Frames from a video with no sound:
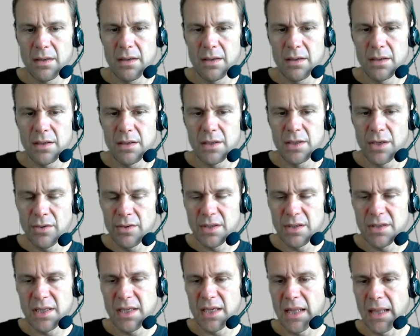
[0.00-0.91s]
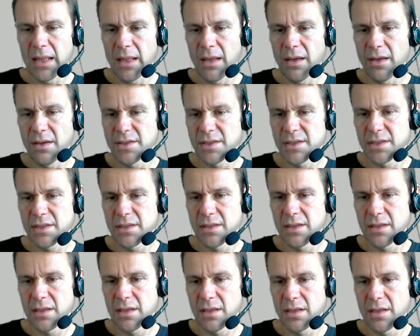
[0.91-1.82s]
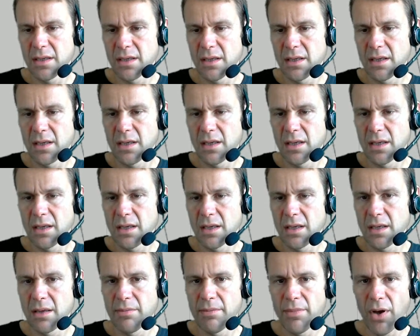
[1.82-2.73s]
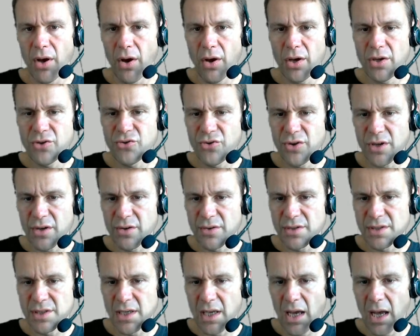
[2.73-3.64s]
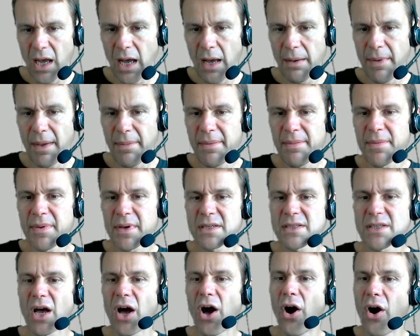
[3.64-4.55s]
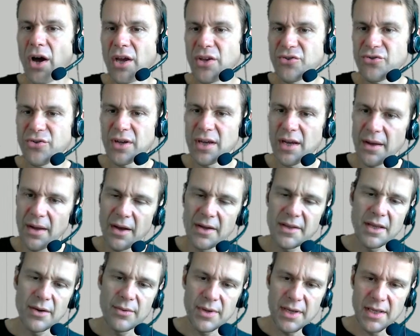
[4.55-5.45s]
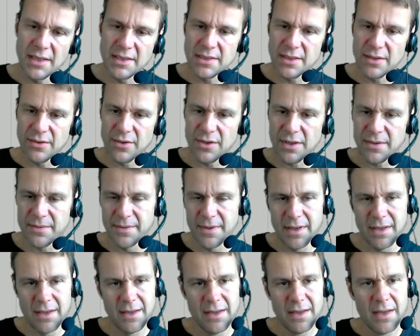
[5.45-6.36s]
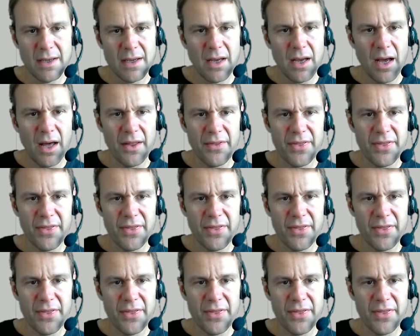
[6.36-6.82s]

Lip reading: Unity class. But iTrigger is here. Maybe because iTrigger. I know what it is. So I've got to. I think